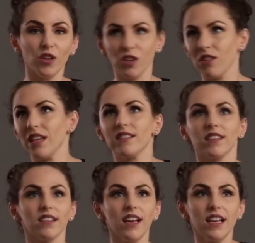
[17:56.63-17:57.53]
or you need
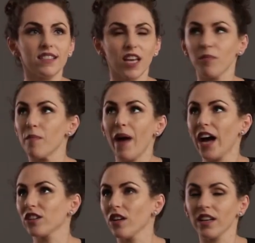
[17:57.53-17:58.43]
to set up a
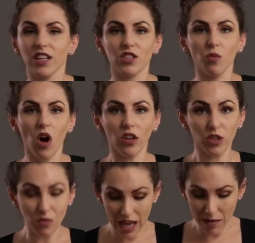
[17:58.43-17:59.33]
background against the wall,
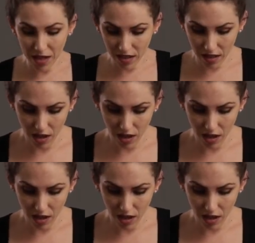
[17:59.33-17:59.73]
you name it,